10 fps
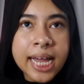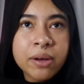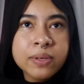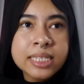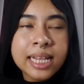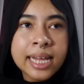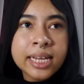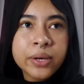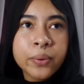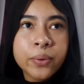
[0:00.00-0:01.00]
I was
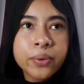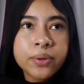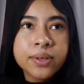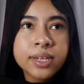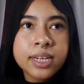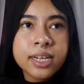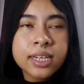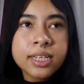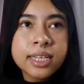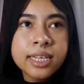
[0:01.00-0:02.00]
like,
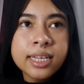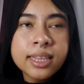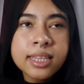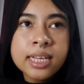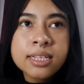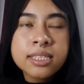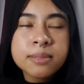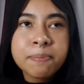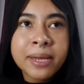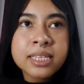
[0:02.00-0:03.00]
he
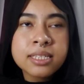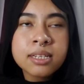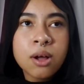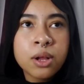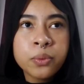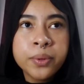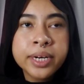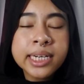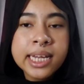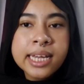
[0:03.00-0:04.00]
thinks Basil
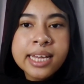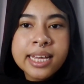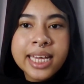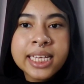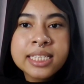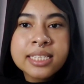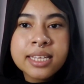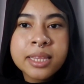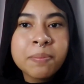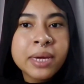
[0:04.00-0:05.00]
Hallward
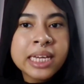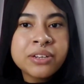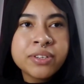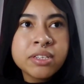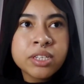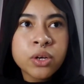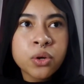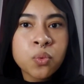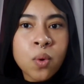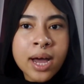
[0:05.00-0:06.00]
is the main reason
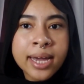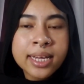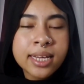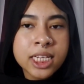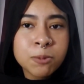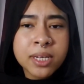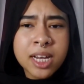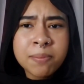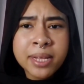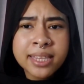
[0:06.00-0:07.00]
on why he has
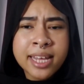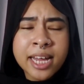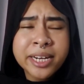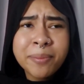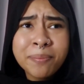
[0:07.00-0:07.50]
become like that.